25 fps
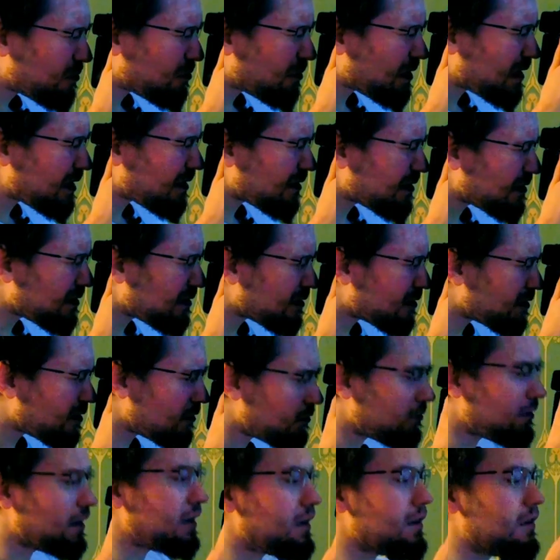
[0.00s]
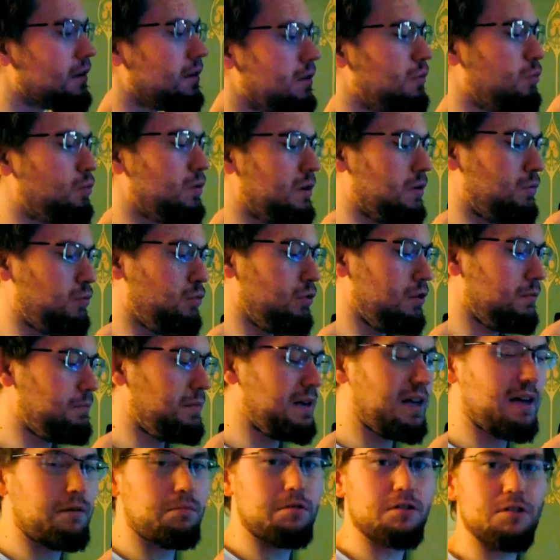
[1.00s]
Well, theoretically we would
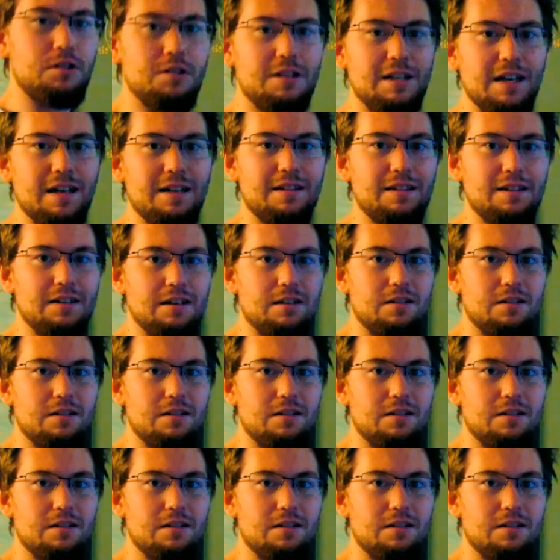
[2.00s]
be able to take